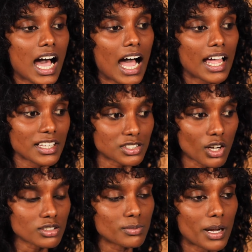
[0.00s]
I
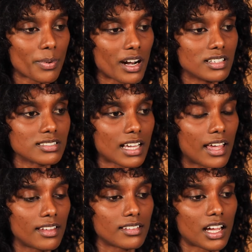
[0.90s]
talked to my parents
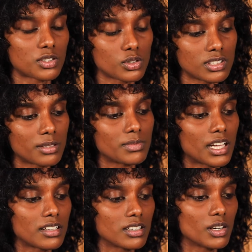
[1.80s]
and I told them
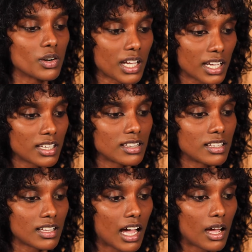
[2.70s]
that,
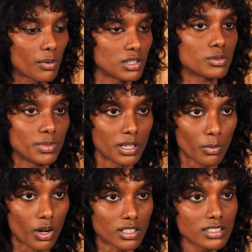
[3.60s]
okay, I want to be a
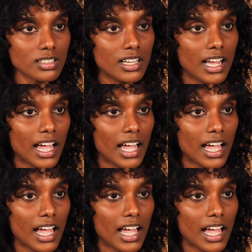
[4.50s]
model,